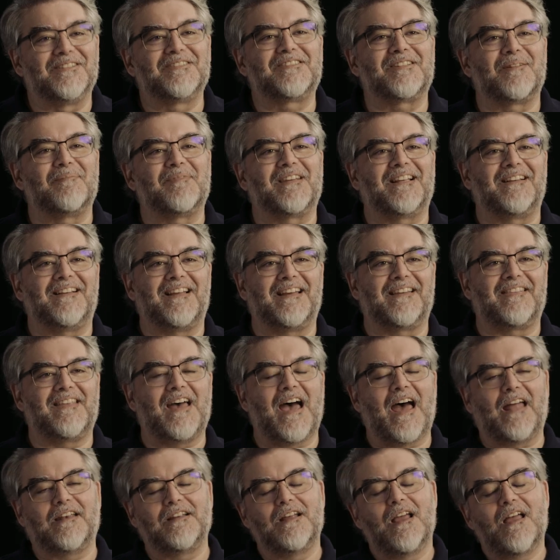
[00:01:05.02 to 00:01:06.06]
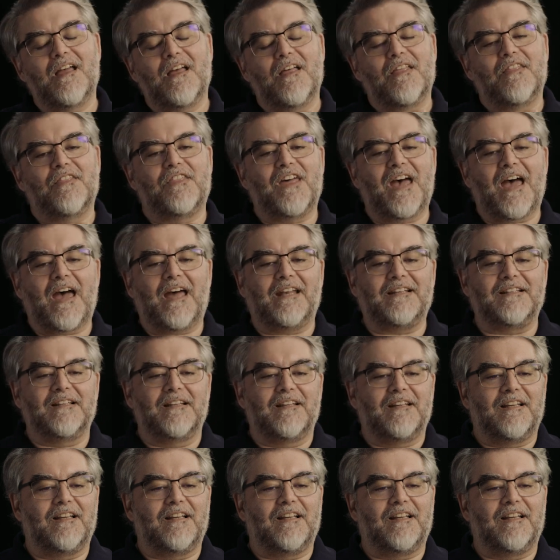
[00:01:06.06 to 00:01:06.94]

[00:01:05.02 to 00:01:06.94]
or something like that, that